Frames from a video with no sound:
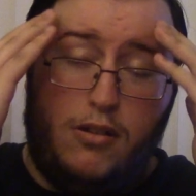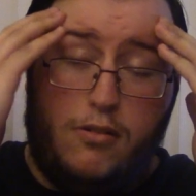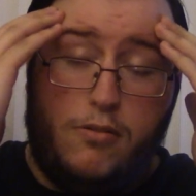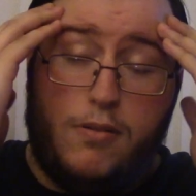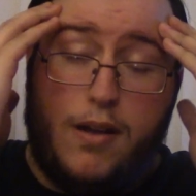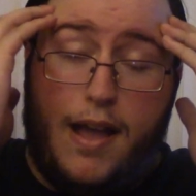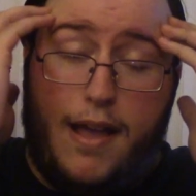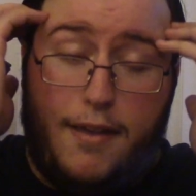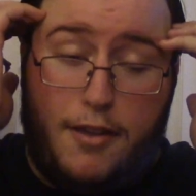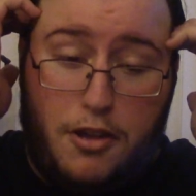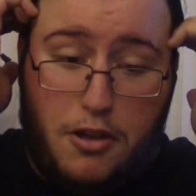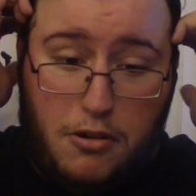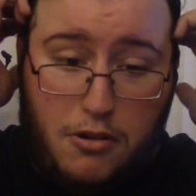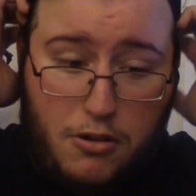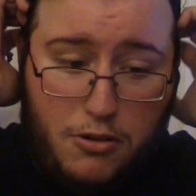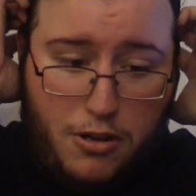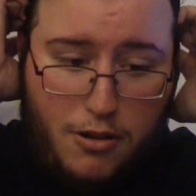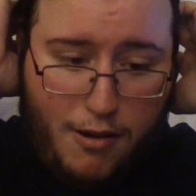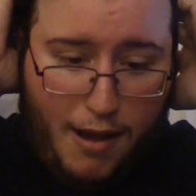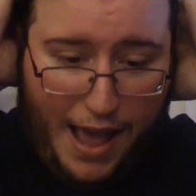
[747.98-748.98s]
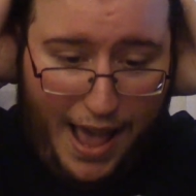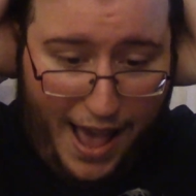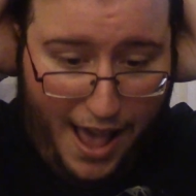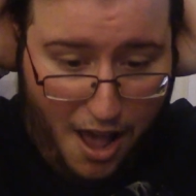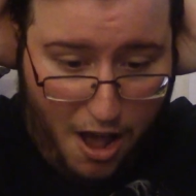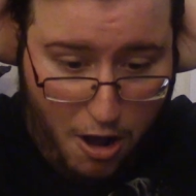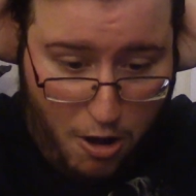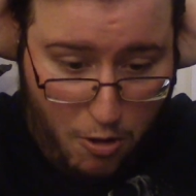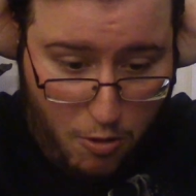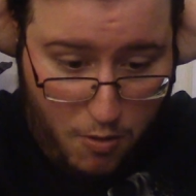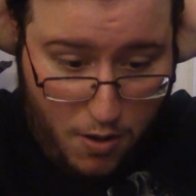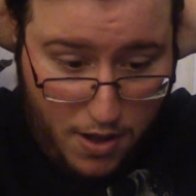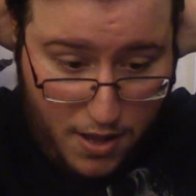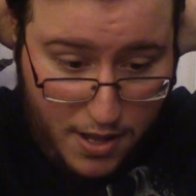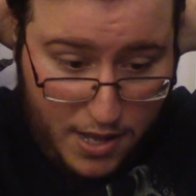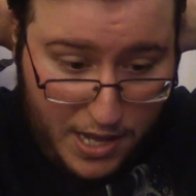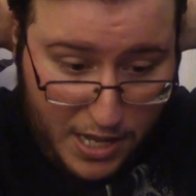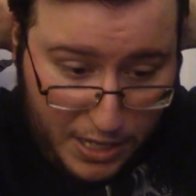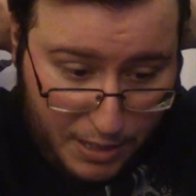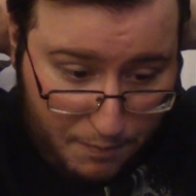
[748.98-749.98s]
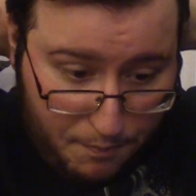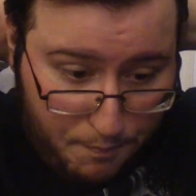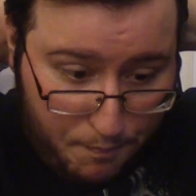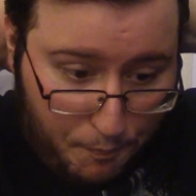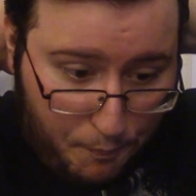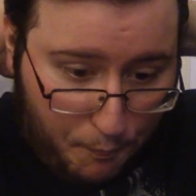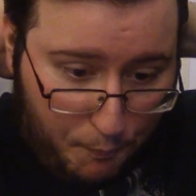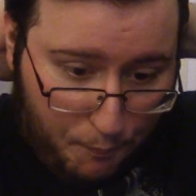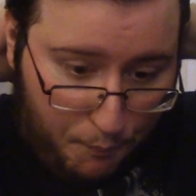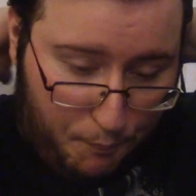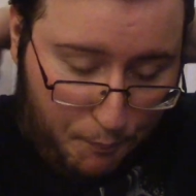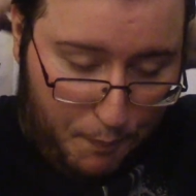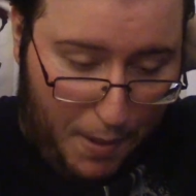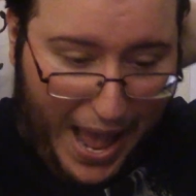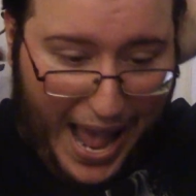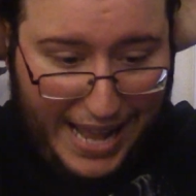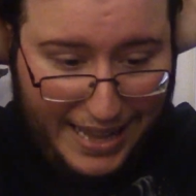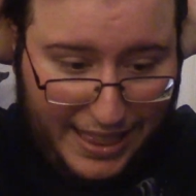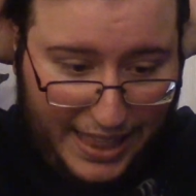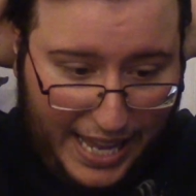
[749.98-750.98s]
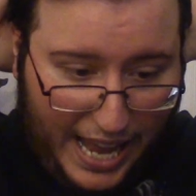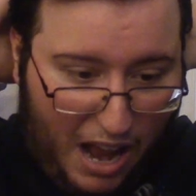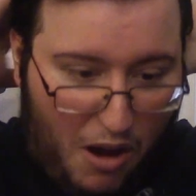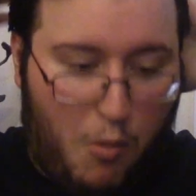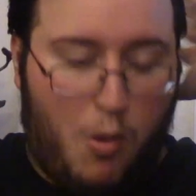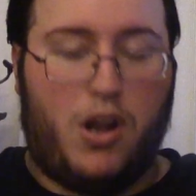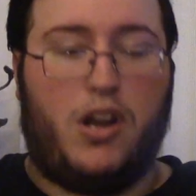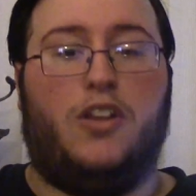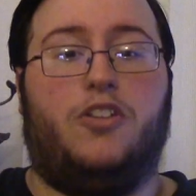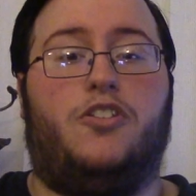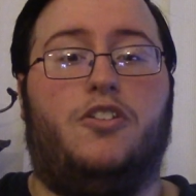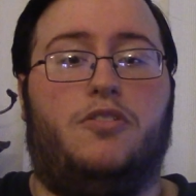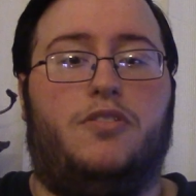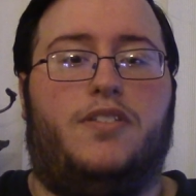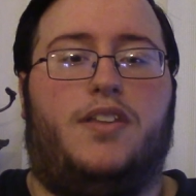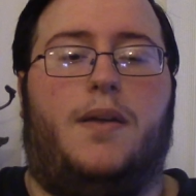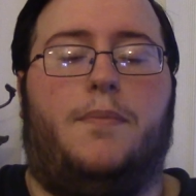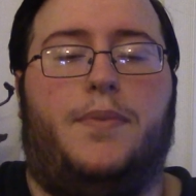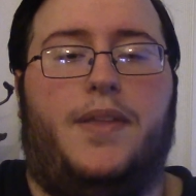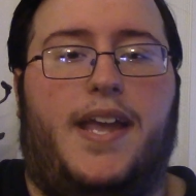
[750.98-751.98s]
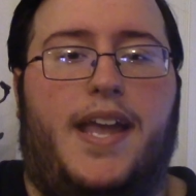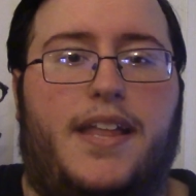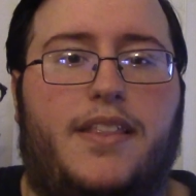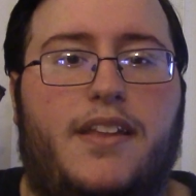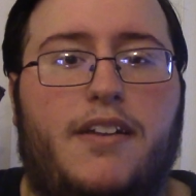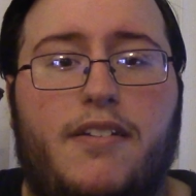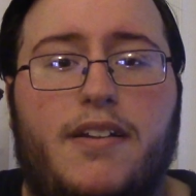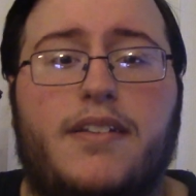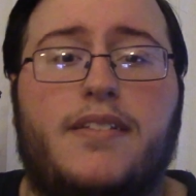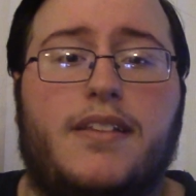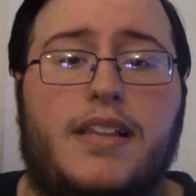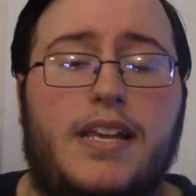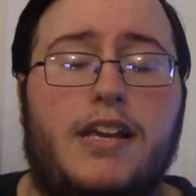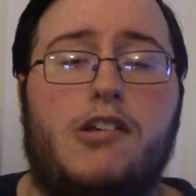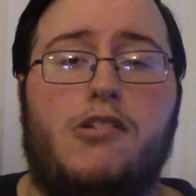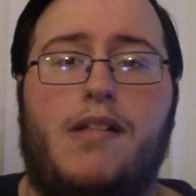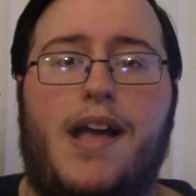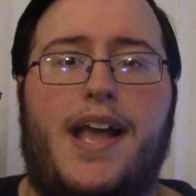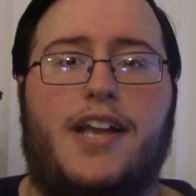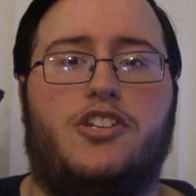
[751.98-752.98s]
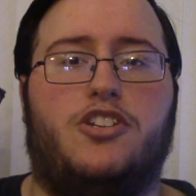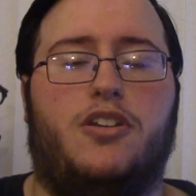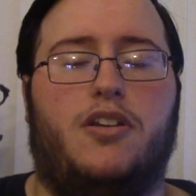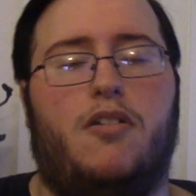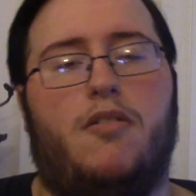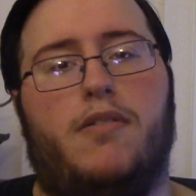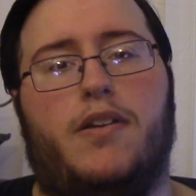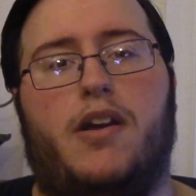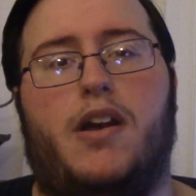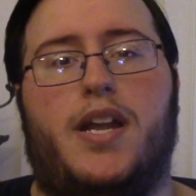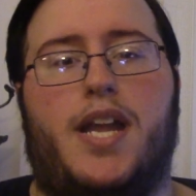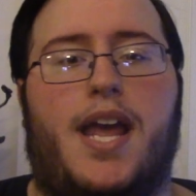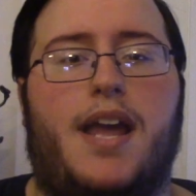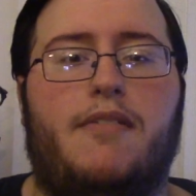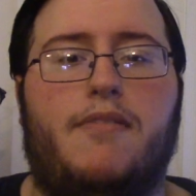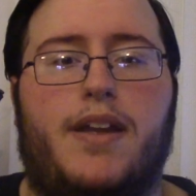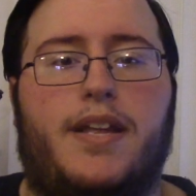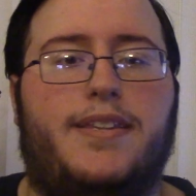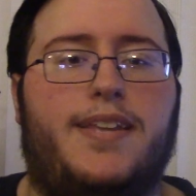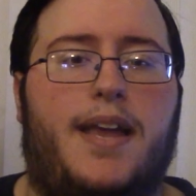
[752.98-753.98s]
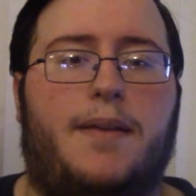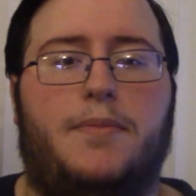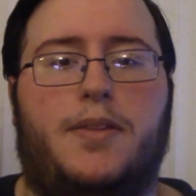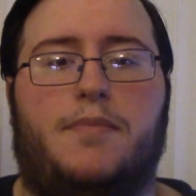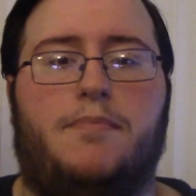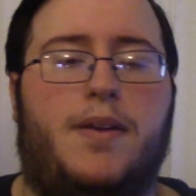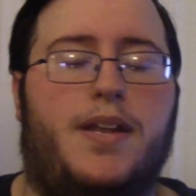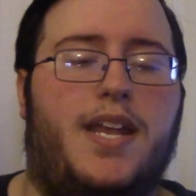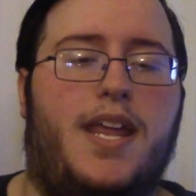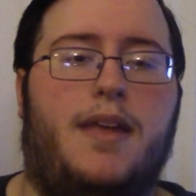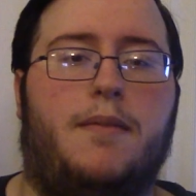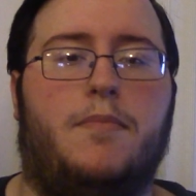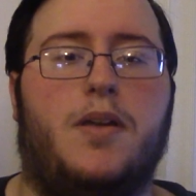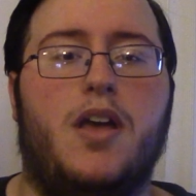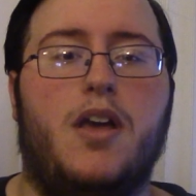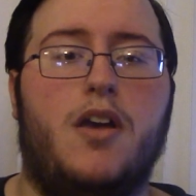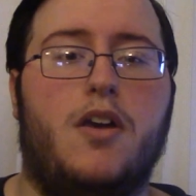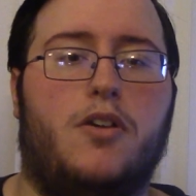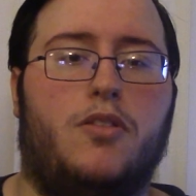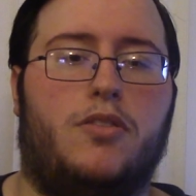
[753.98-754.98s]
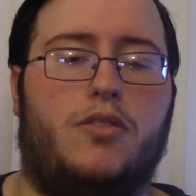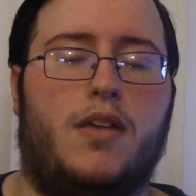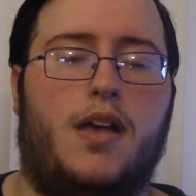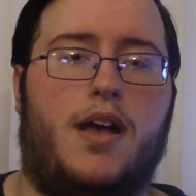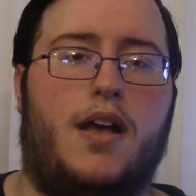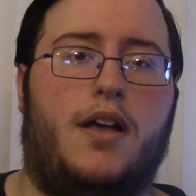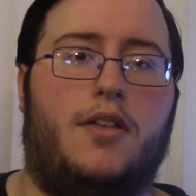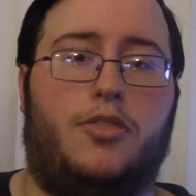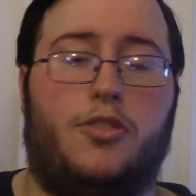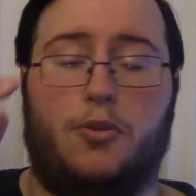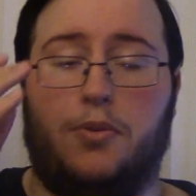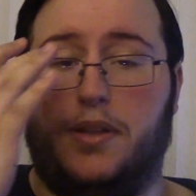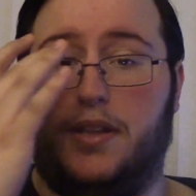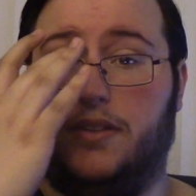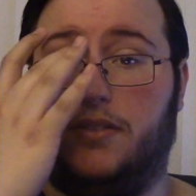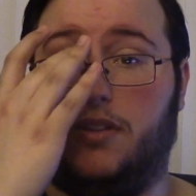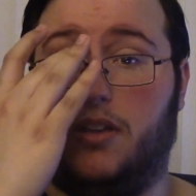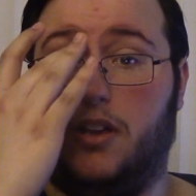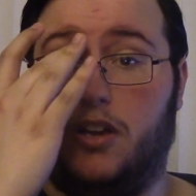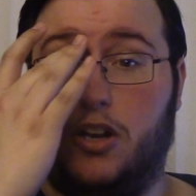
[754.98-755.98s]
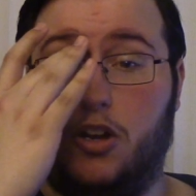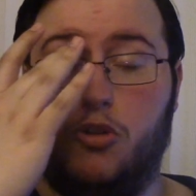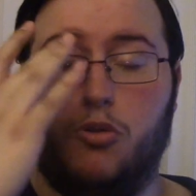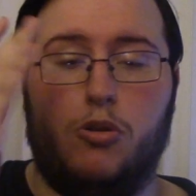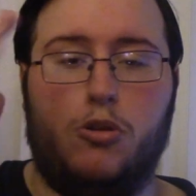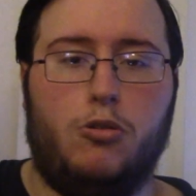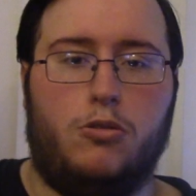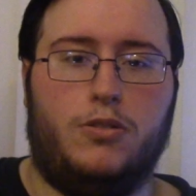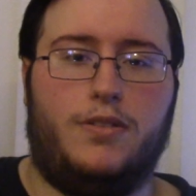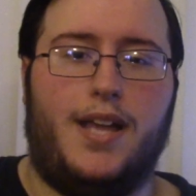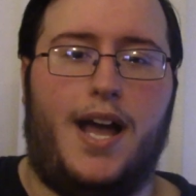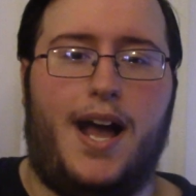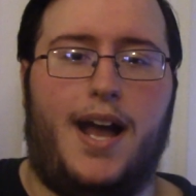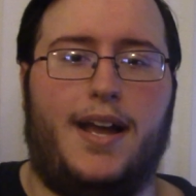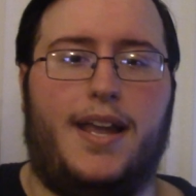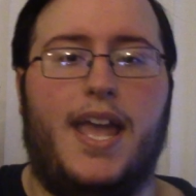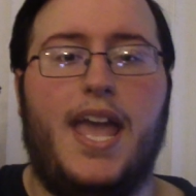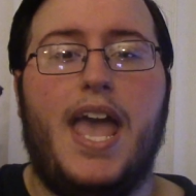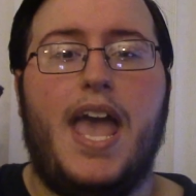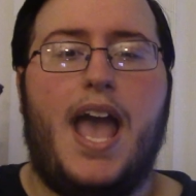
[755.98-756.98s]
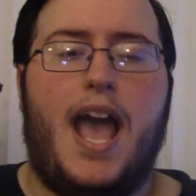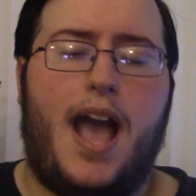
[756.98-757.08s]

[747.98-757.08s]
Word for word: don't you don't know how badly I want to do something. And there is legal action going on. I already typed in my name uh, through this uh, Google Doc.